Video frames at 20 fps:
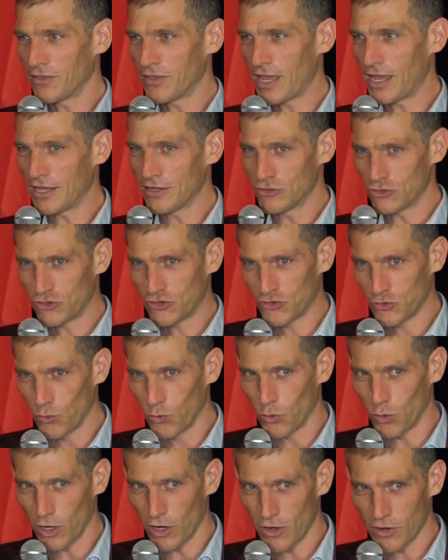They
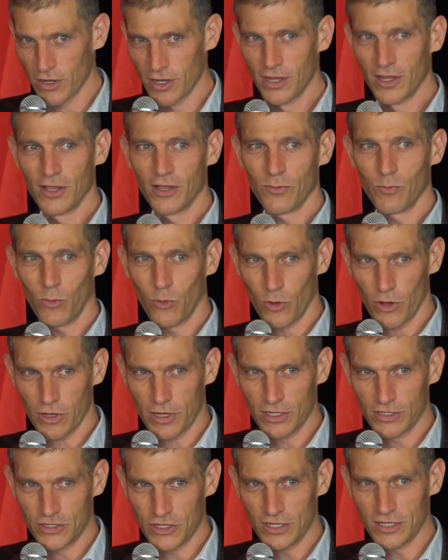insure
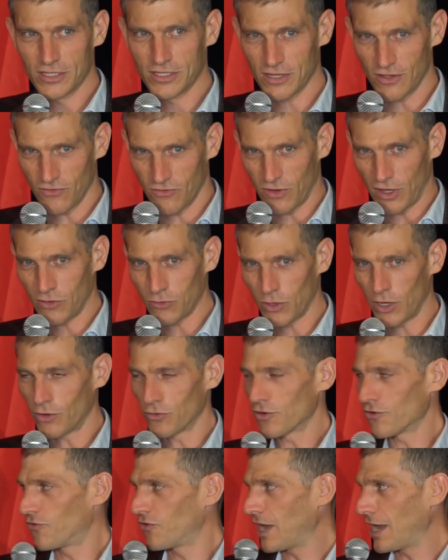mortgages of
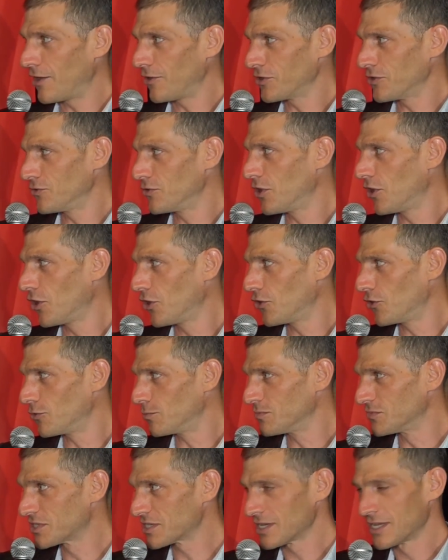lower valued
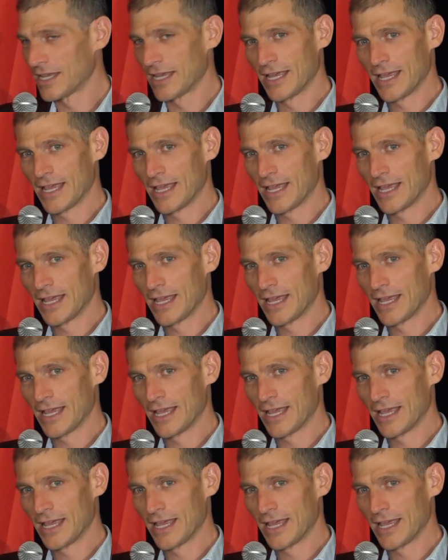homes.